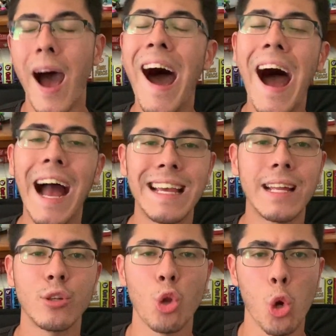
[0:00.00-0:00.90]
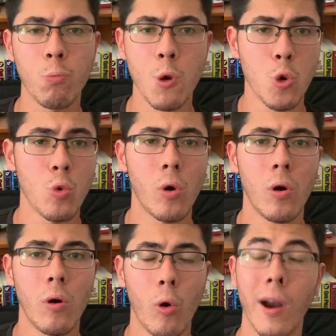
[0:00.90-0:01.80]
a high-end Nomu
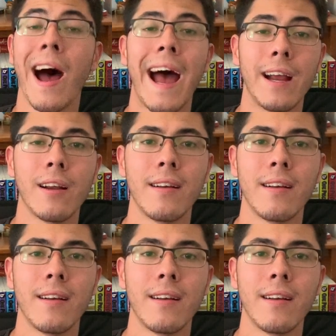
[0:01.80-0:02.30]
or higher.